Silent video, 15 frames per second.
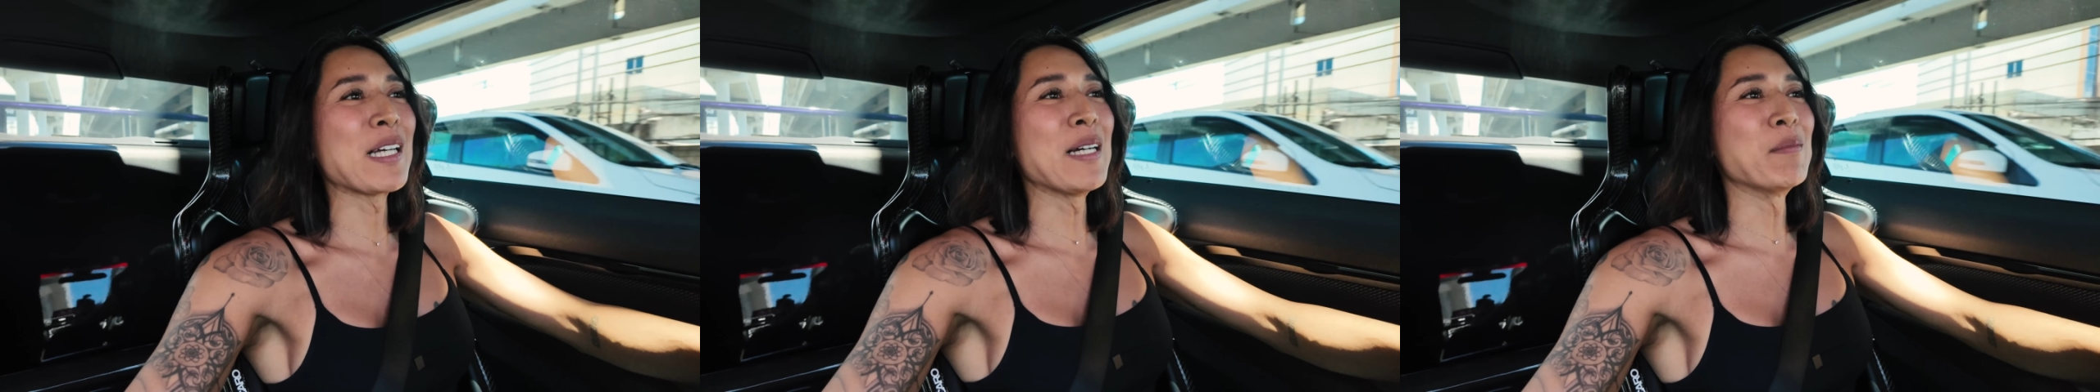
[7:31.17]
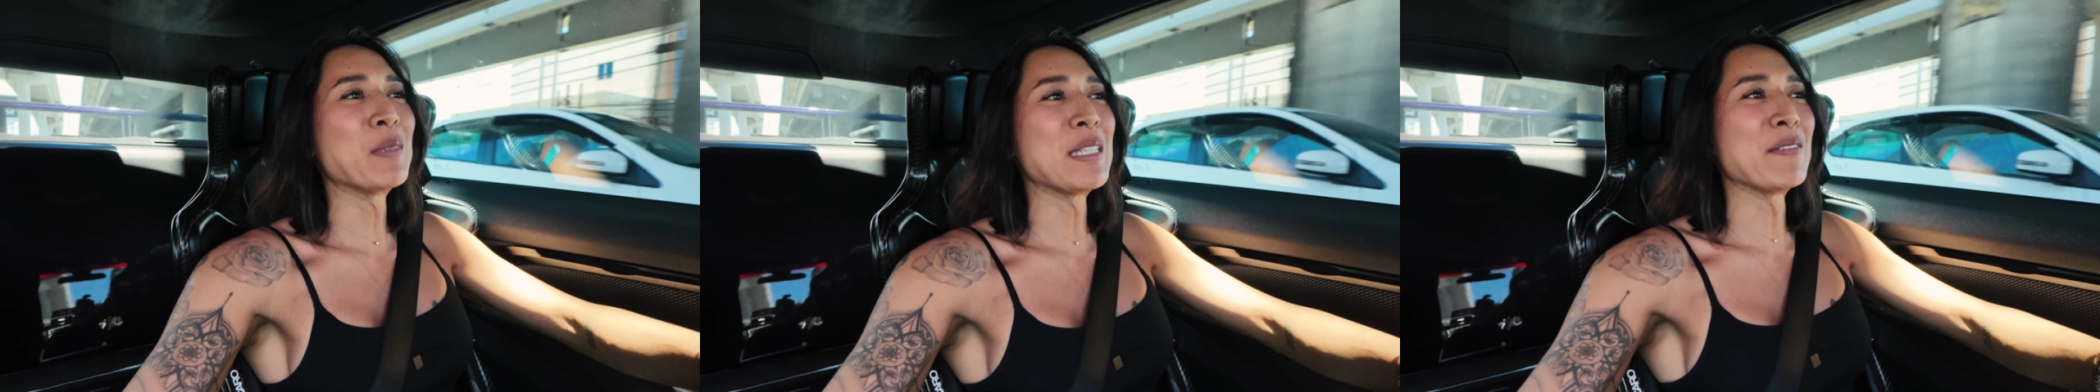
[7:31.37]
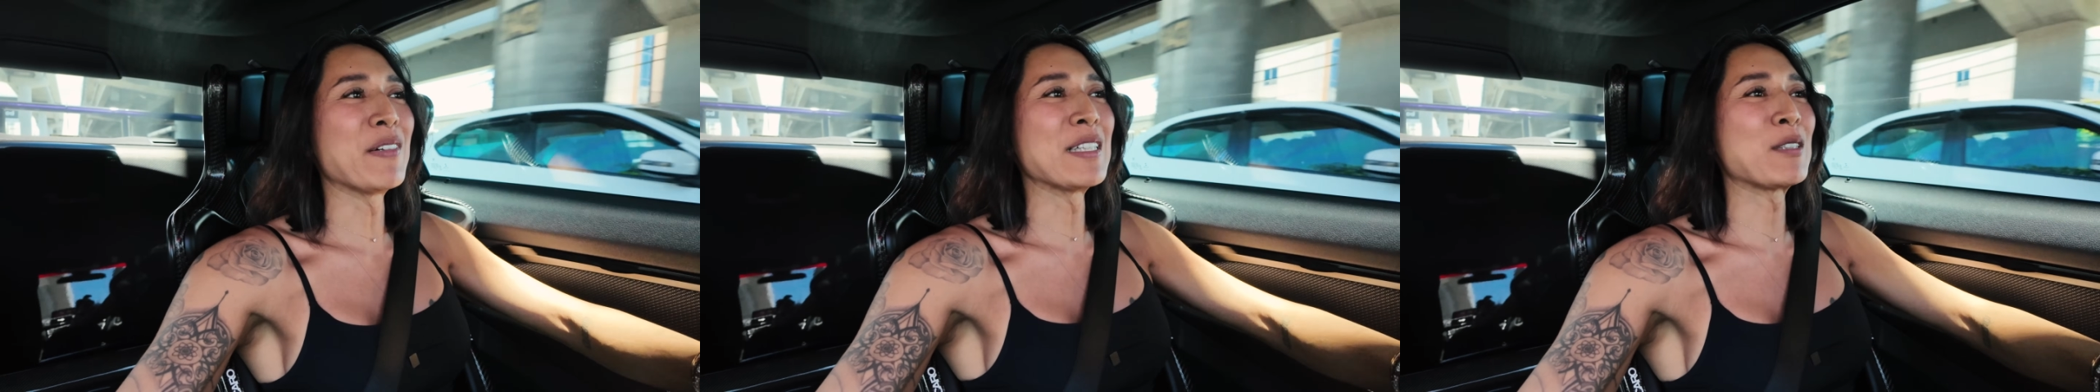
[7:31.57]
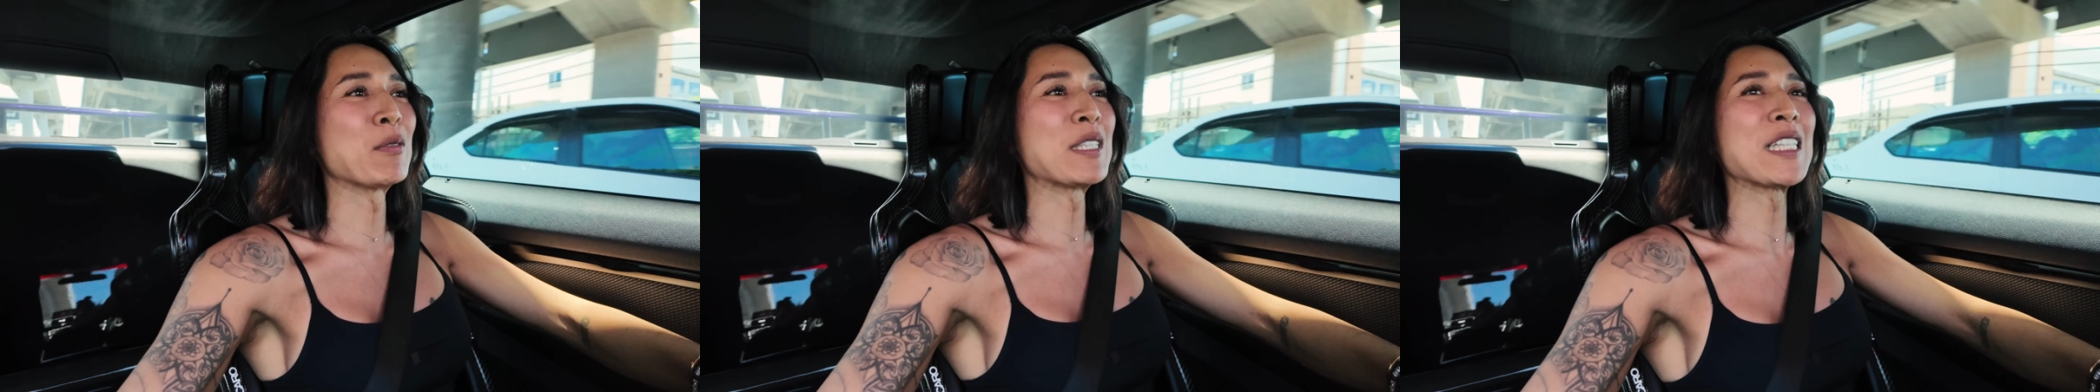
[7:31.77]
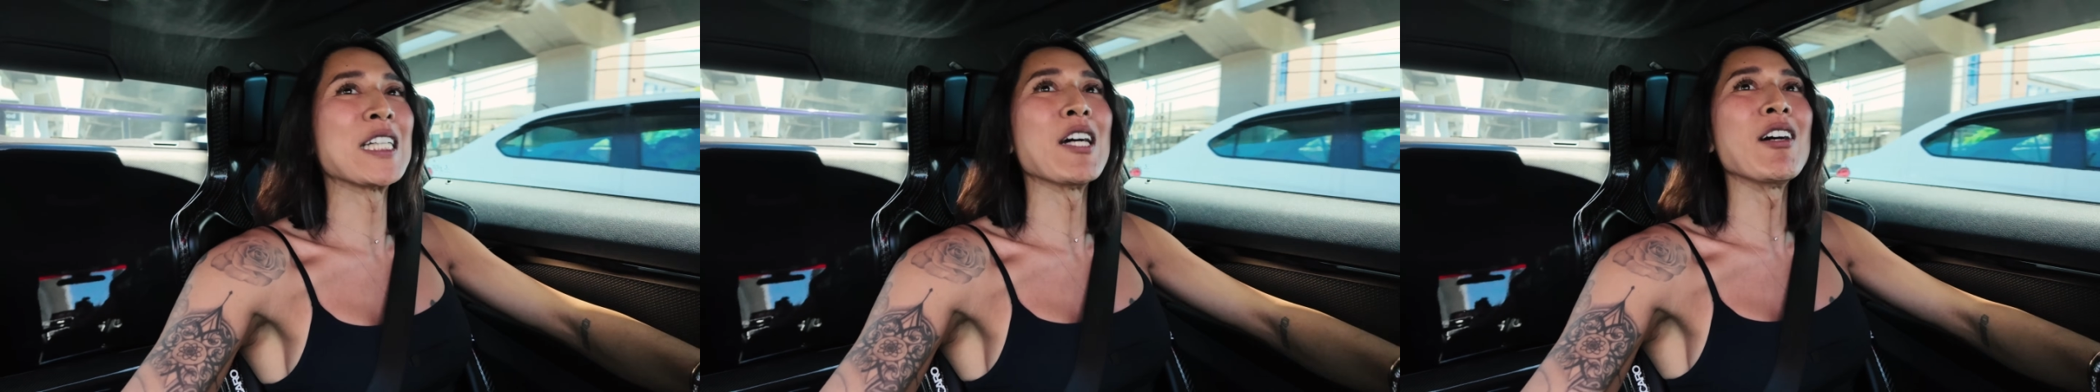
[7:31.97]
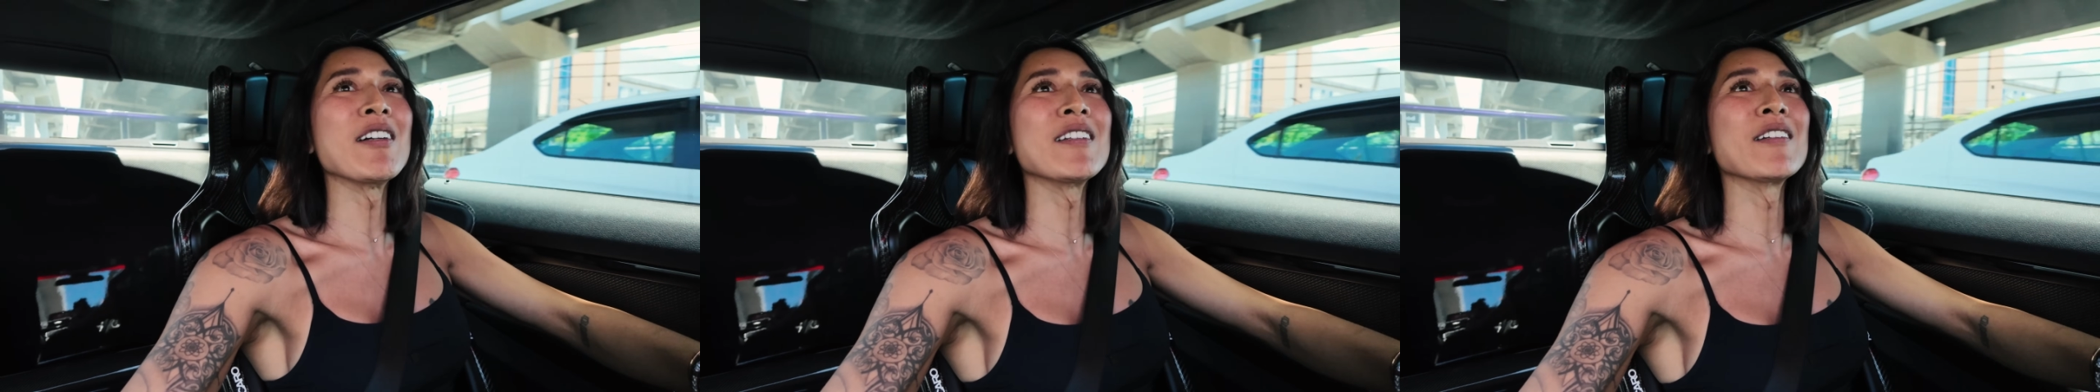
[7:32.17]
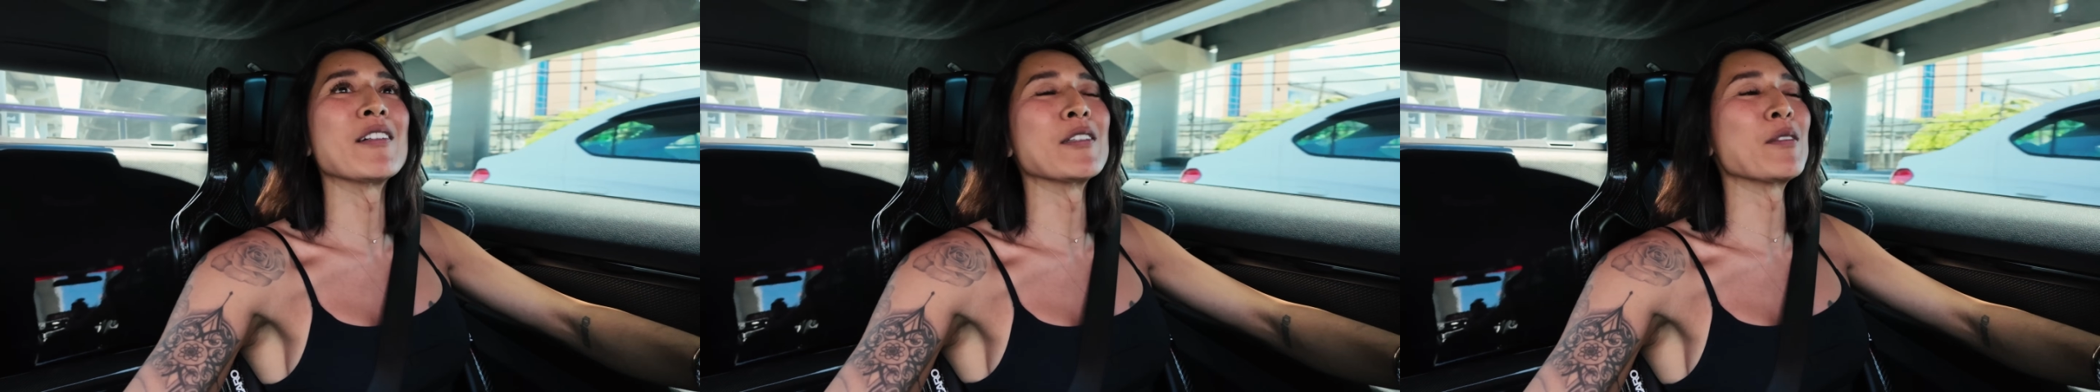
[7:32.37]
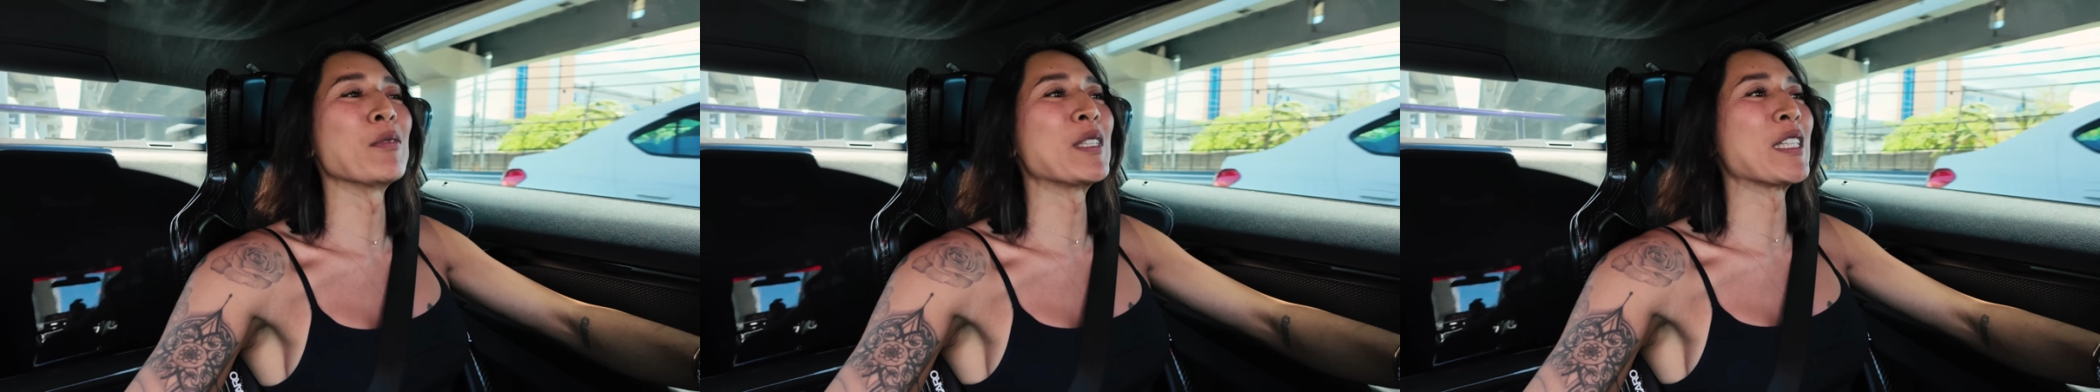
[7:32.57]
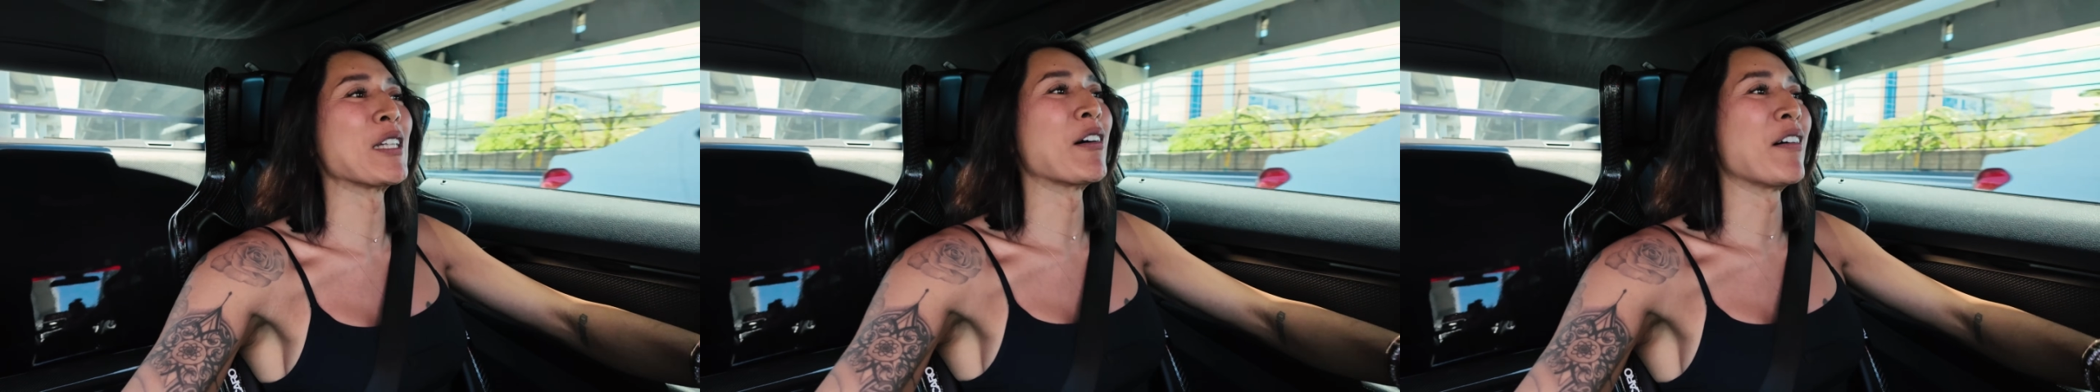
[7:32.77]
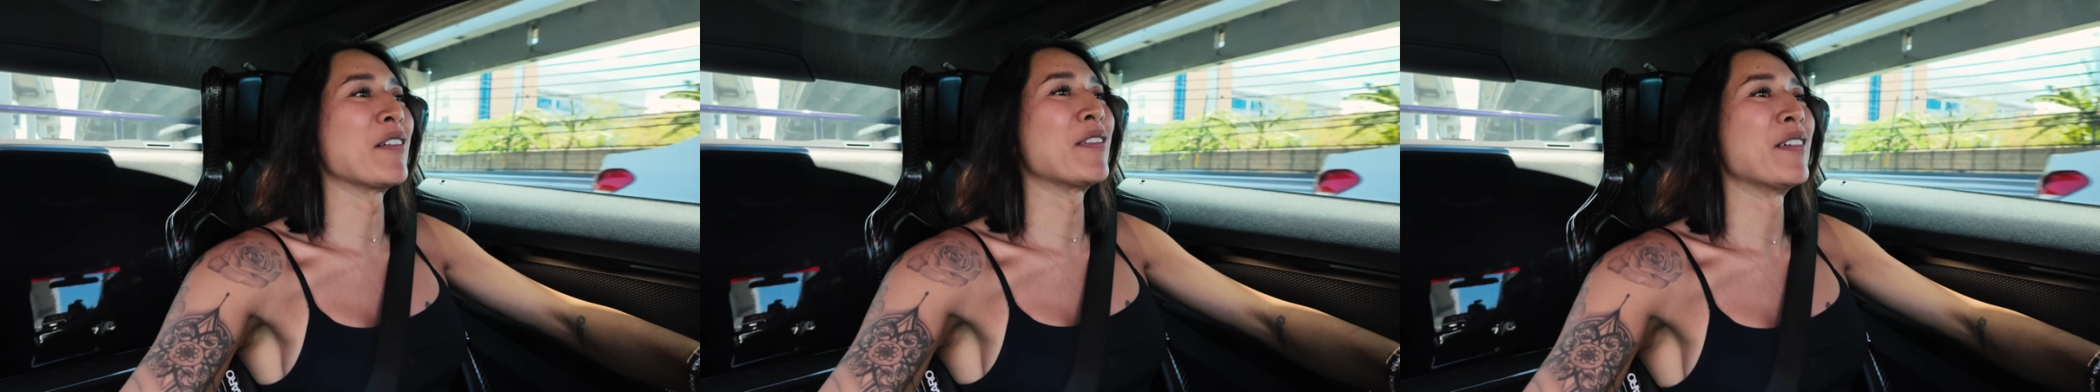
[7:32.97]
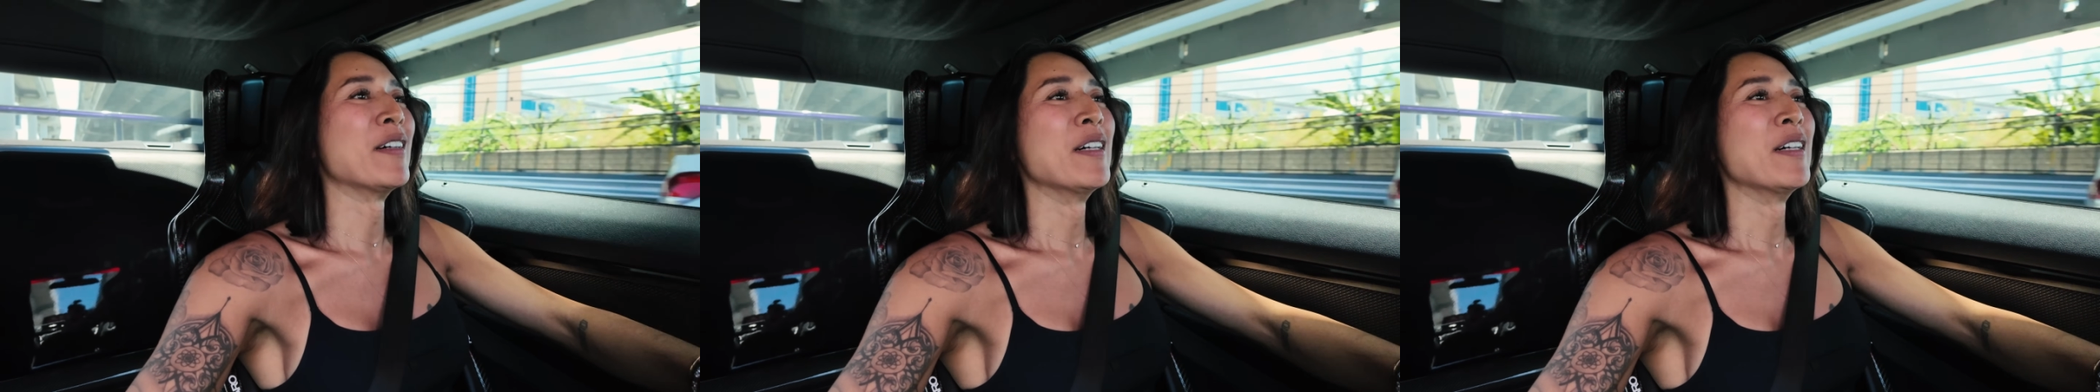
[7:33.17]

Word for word: times if I switch it on or switch it off.